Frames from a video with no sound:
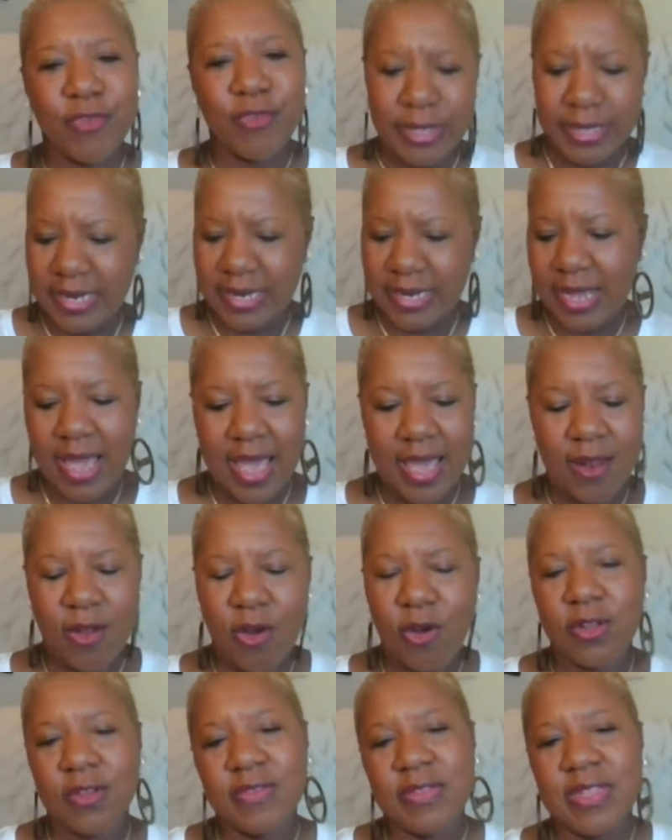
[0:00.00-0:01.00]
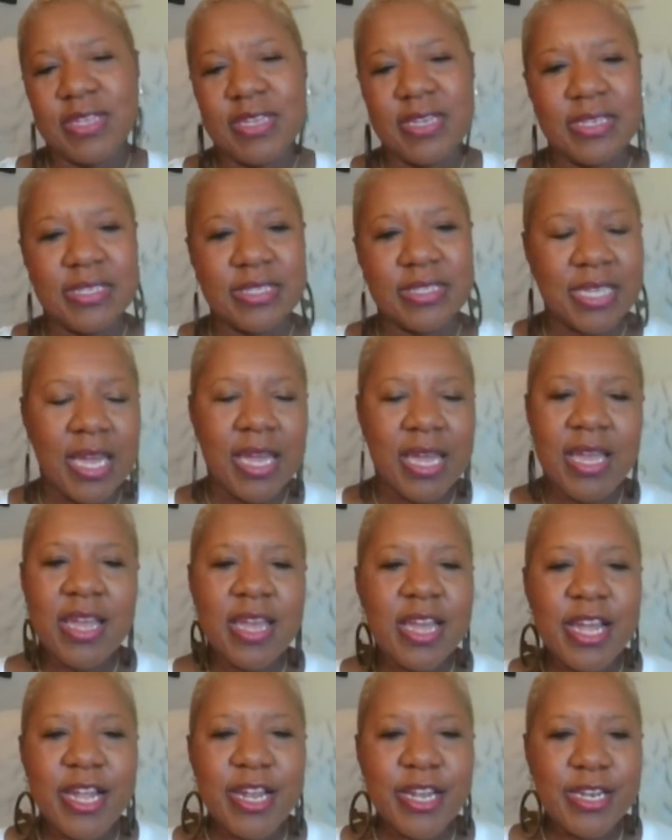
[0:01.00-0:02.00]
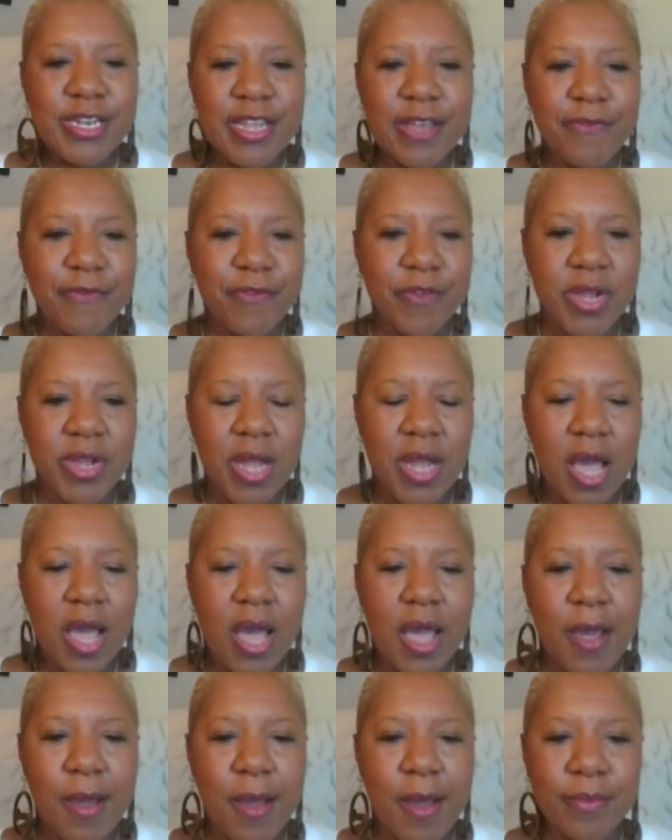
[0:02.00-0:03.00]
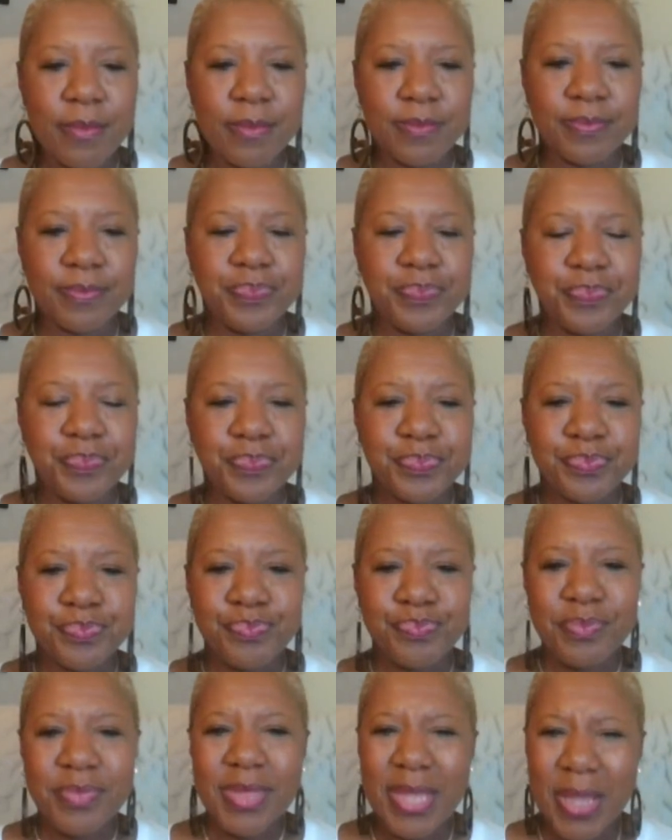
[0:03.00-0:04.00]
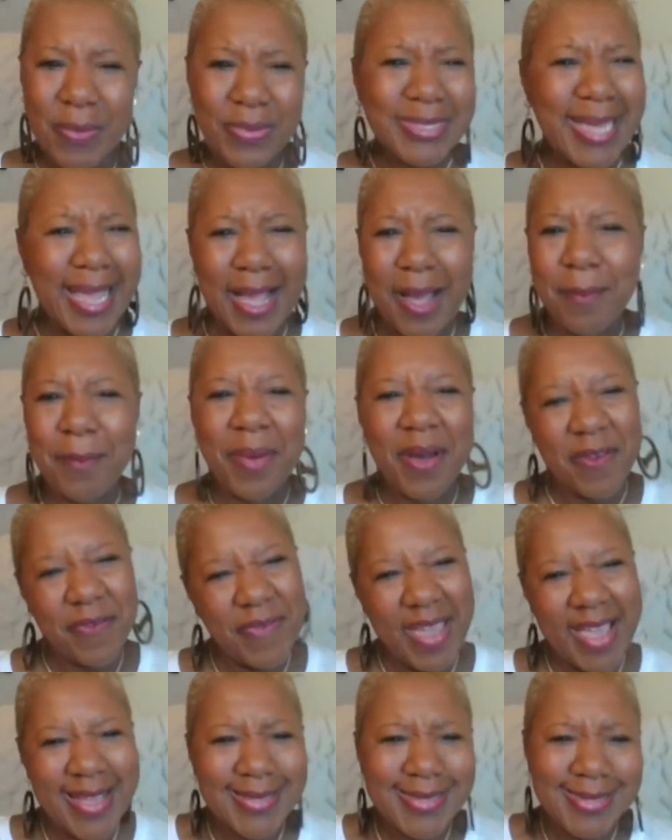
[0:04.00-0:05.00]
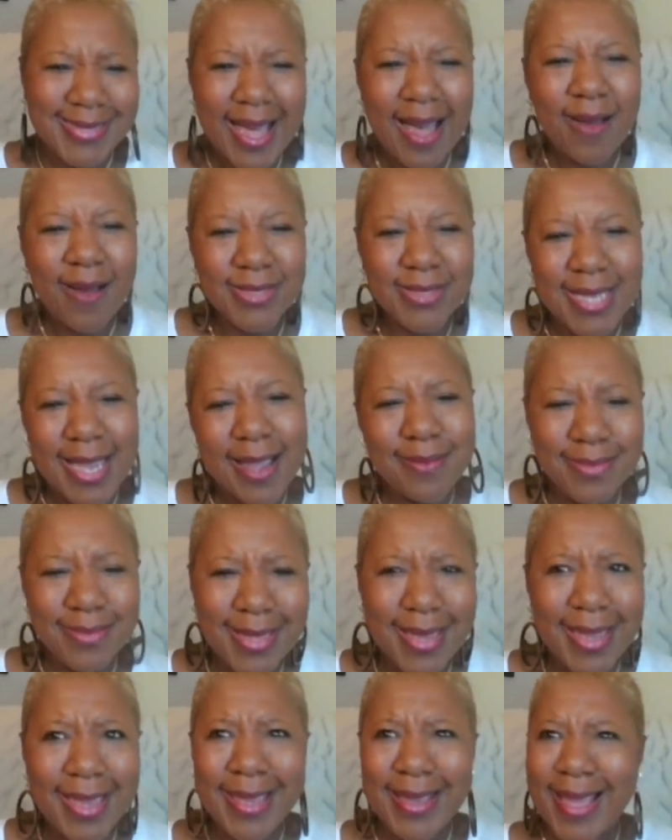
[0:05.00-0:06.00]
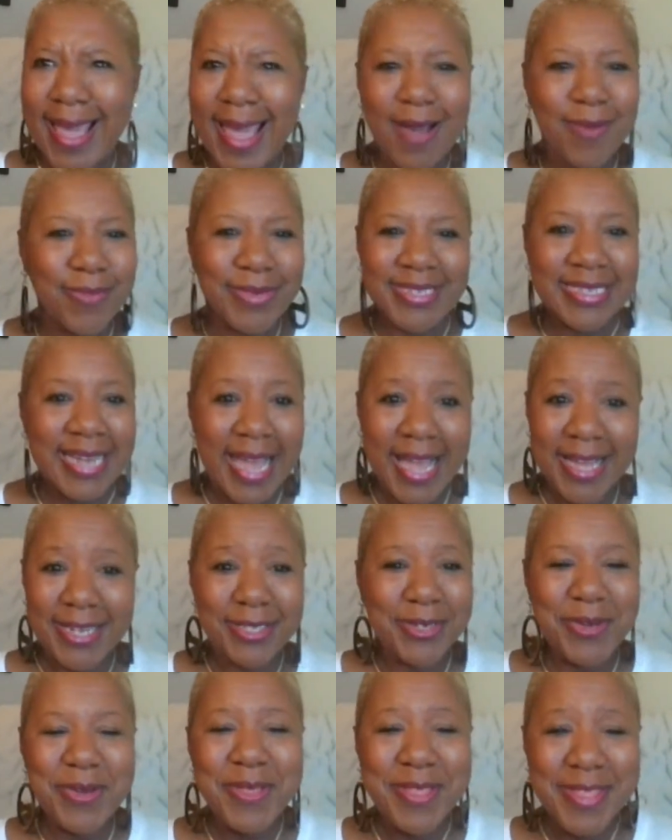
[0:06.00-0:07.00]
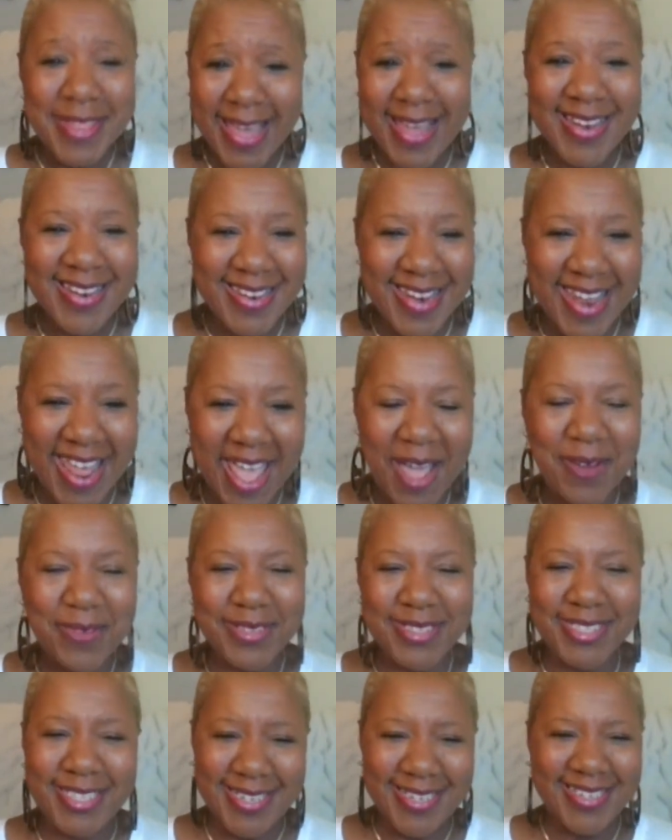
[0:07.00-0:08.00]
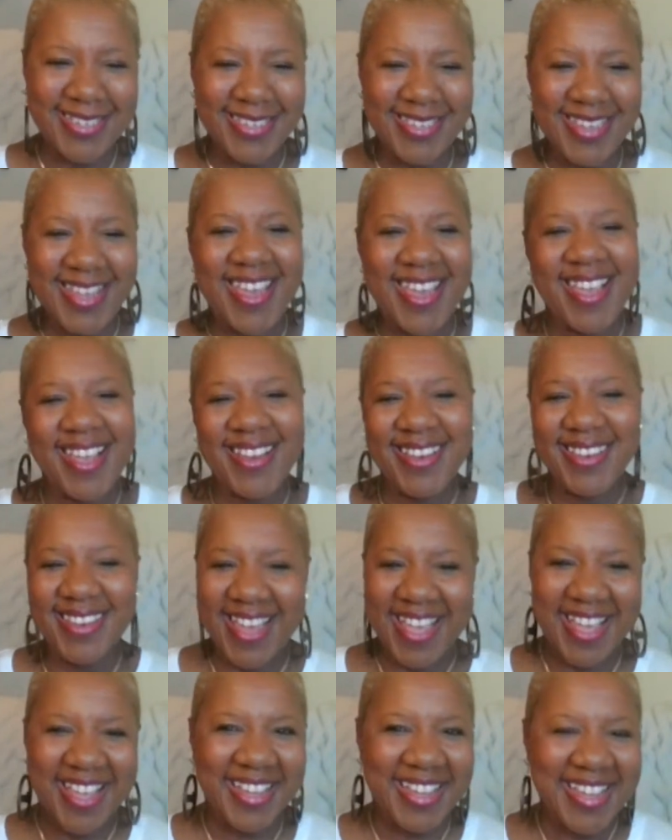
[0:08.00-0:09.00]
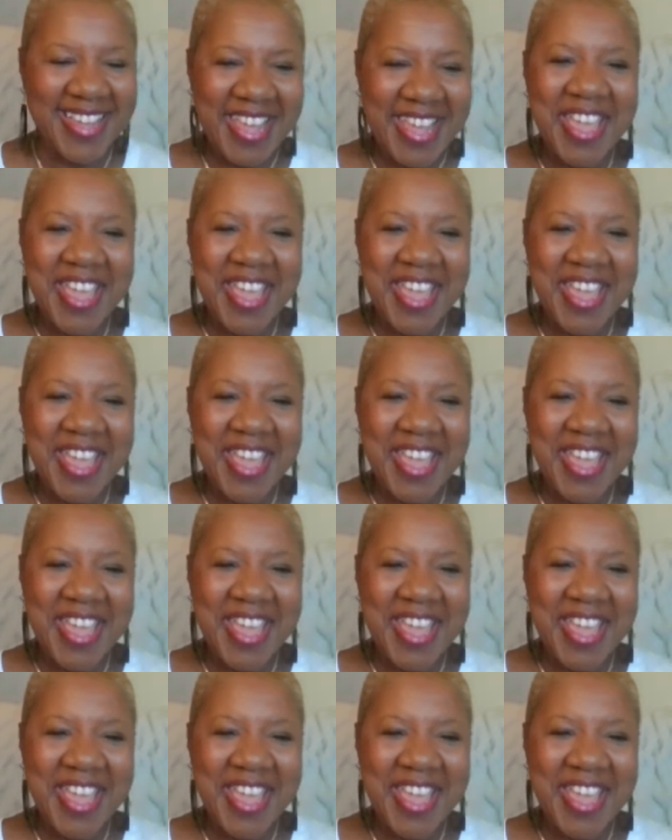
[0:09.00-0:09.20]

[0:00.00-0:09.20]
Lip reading: and they had all of these different it was like a buffet style type thing. I would not do that now today, like